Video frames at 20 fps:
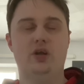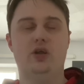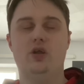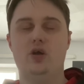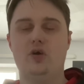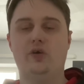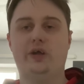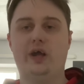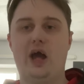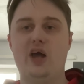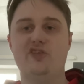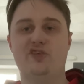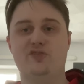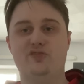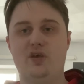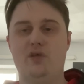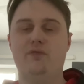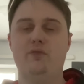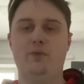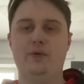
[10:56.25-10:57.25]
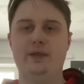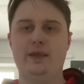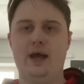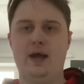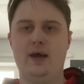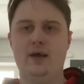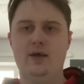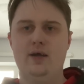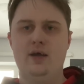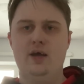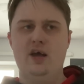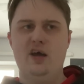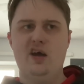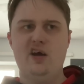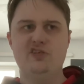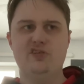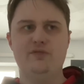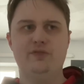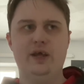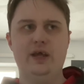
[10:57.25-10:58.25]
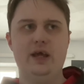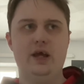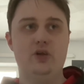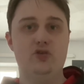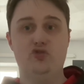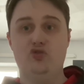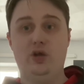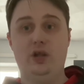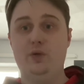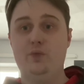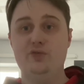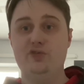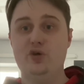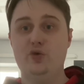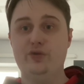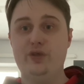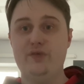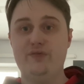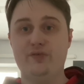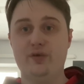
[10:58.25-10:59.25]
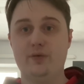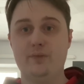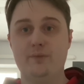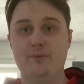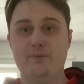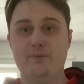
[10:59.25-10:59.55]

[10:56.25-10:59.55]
A lot of cars have suffered with that as of late, and Australia was no different.